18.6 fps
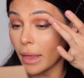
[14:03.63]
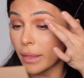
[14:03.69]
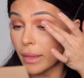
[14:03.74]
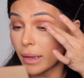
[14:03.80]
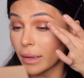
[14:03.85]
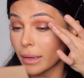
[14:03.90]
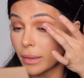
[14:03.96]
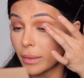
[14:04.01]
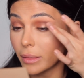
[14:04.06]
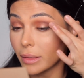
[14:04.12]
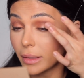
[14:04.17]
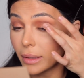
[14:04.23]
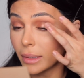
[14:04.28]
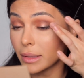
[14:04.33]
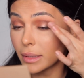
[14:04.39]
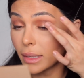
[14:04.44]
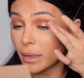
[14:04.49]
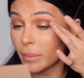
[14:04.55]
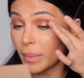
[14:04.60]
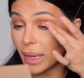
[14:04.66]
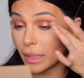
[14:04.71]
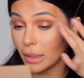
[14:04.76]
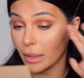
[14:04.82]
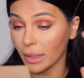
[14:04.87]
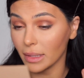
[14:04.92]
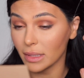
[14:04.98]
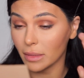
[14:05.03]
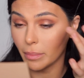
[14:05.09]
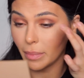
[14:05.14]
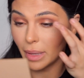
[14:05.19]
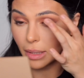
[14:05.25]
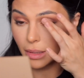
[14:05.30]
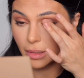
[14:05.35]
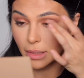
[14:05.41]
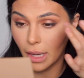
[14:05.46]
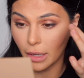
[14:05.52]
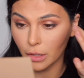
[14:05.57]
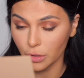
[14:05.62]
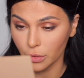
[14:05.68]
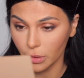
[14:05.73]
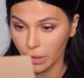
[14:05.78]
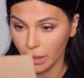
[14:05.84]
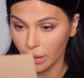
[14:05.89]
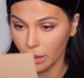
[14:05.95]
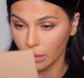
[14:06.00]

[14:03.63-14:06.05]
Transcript: and then it's gonna make a nice mix actually,